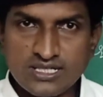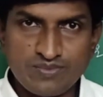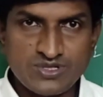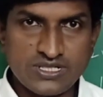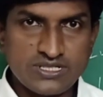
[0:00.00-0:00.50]

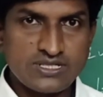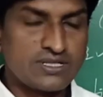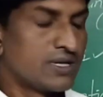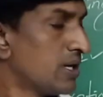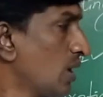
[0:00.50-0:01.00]
subshells.
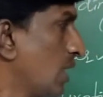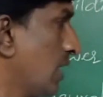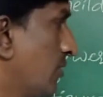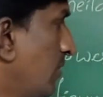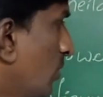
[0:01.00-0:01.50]

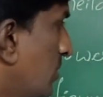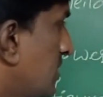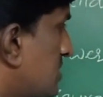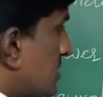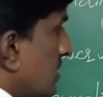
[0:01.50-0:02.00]
We know
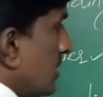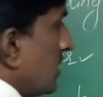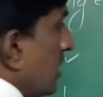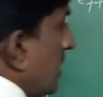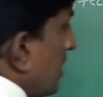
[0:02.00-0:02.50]
that
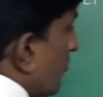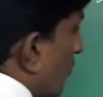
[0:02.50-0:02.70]
in